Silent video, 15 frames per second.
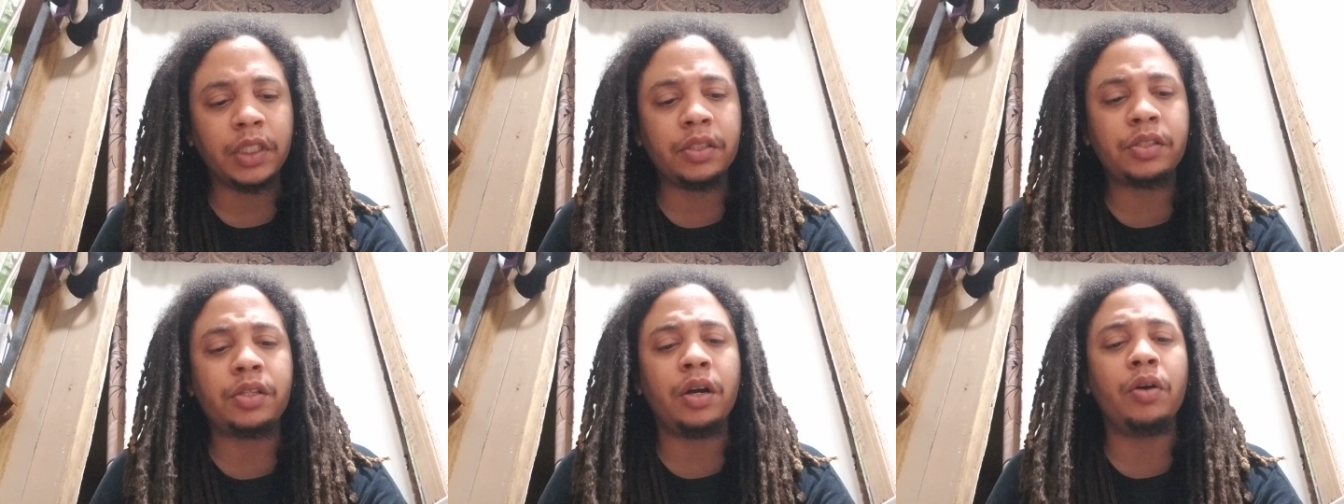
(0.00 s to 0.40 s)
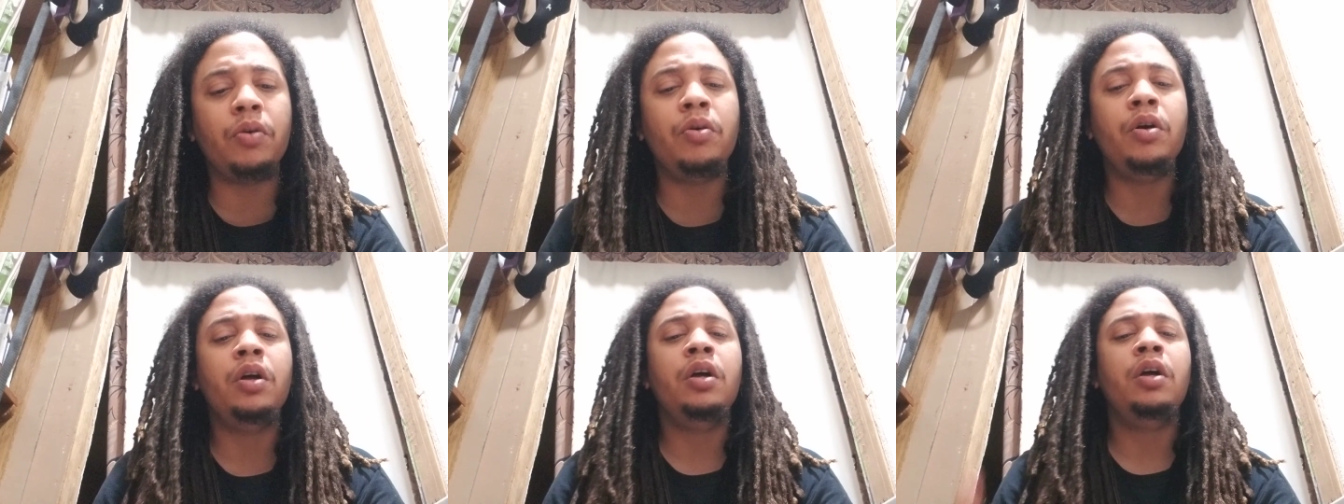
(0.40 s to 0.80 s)

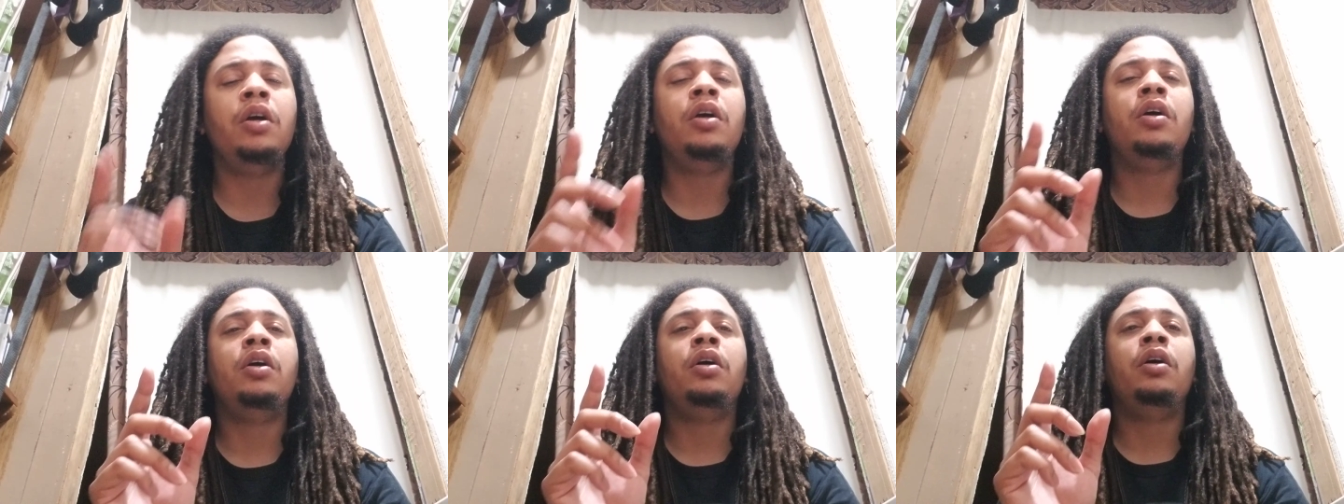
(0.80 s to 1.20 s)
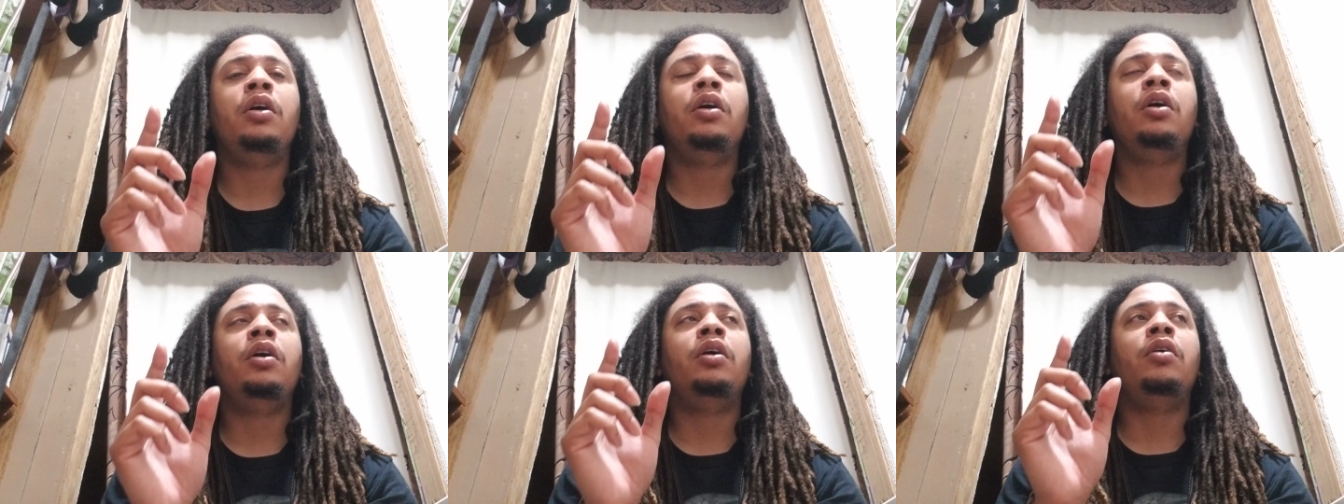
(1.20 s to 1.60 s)
so
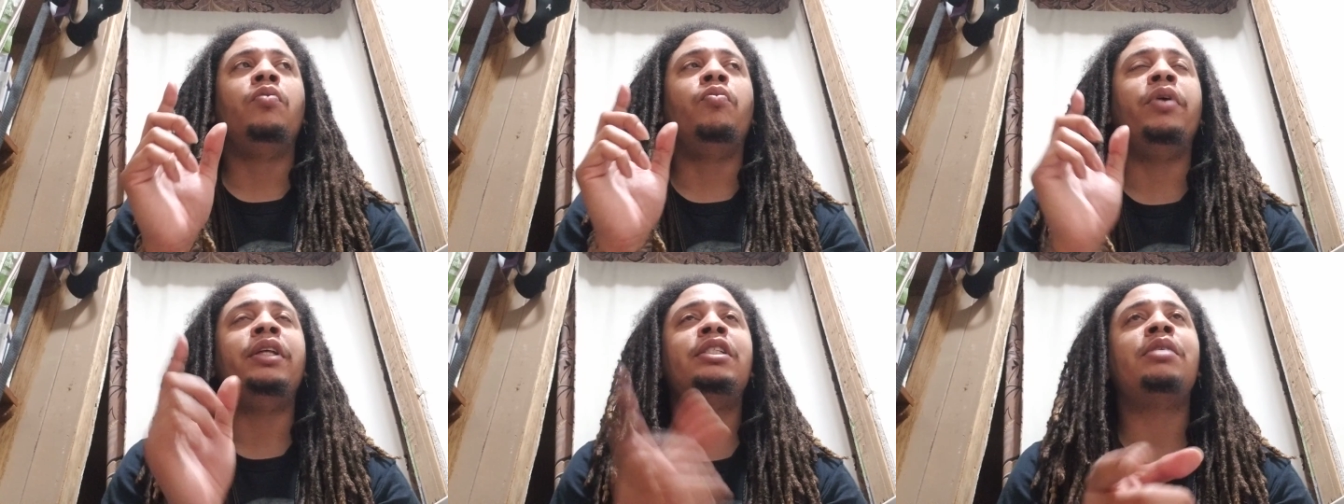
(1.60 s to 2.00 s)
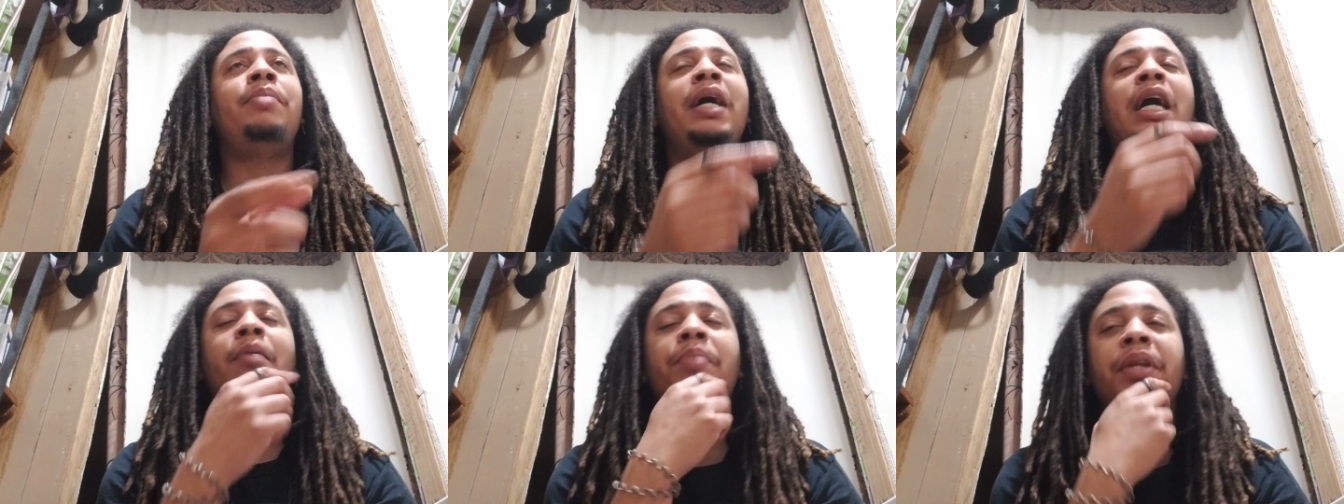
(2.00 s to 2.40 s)
what ends up
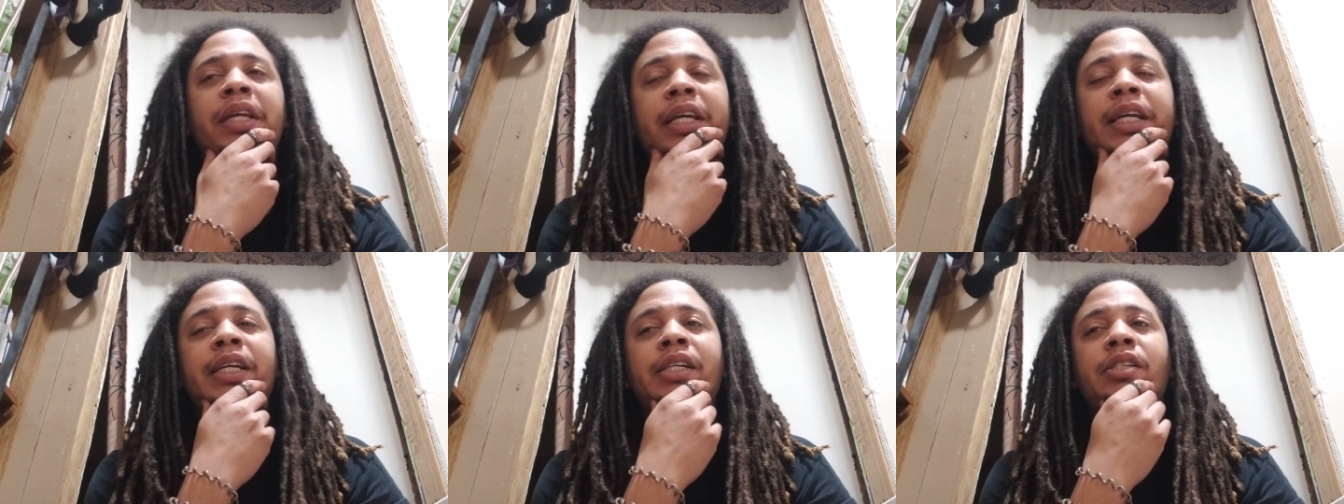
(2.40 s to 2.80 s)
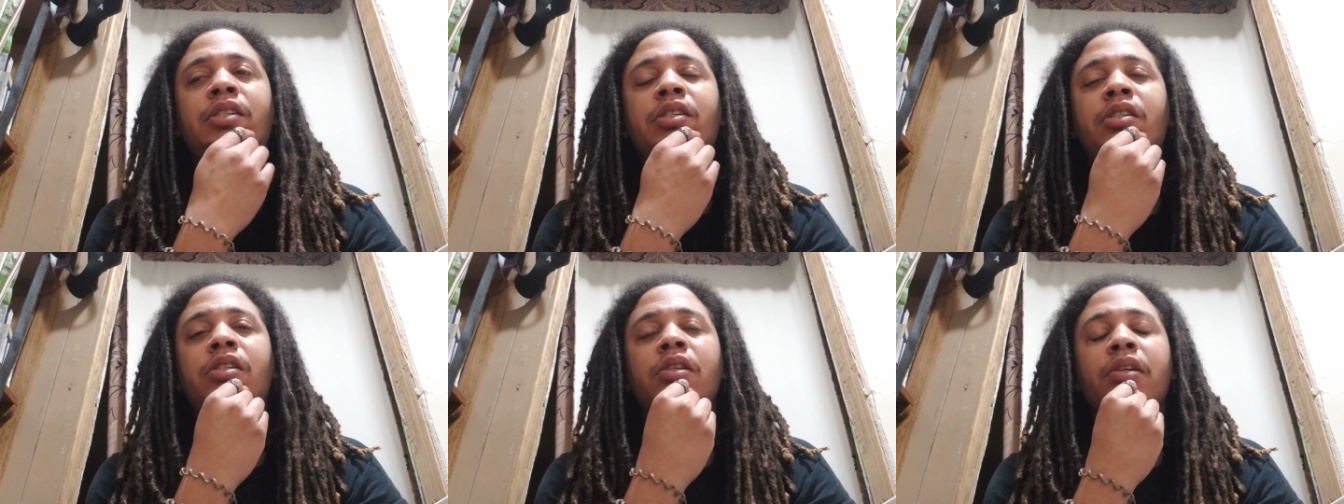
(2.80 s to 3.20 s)
happening
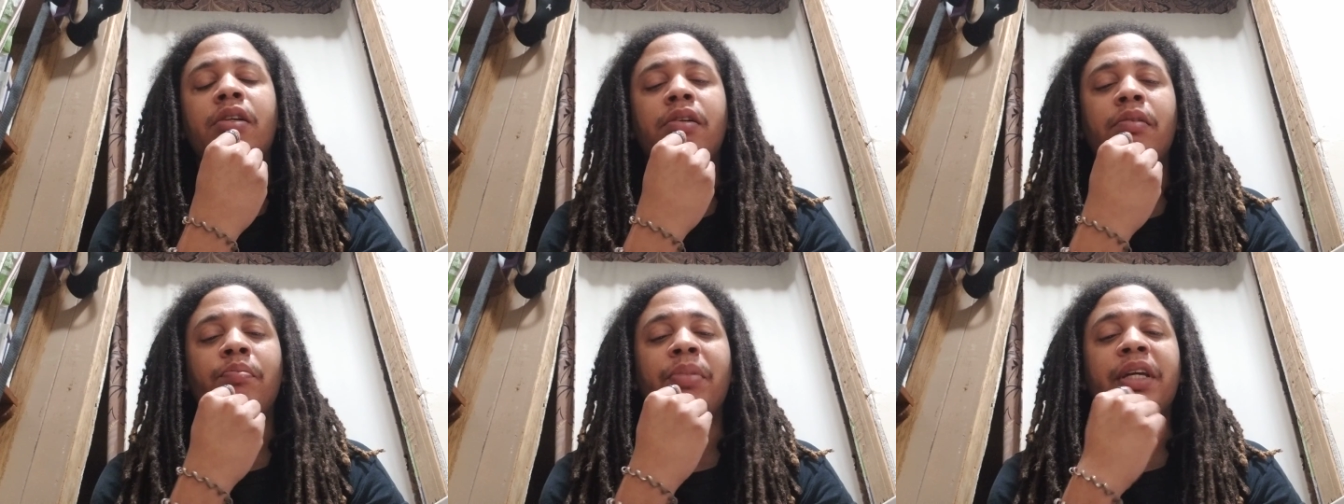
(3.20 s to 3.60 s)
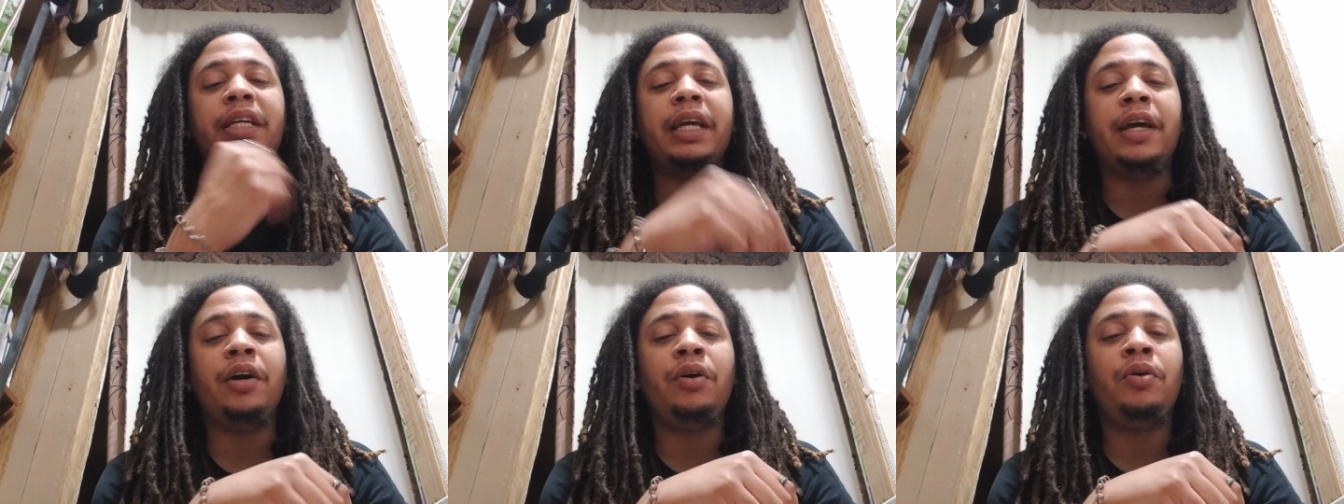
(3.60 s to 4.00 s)
is
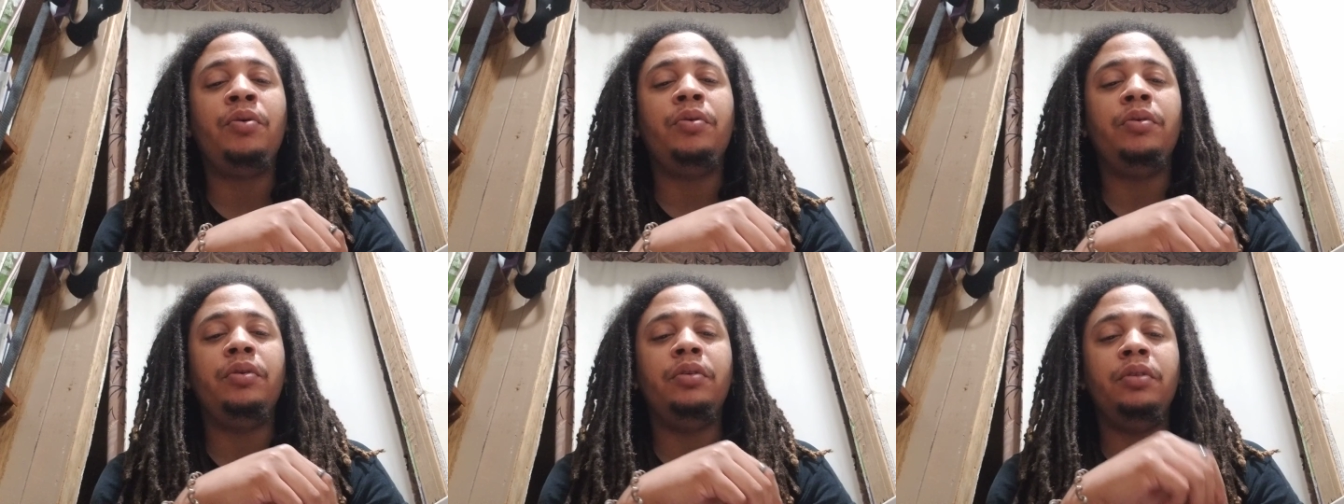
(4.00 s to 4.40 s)
Miguel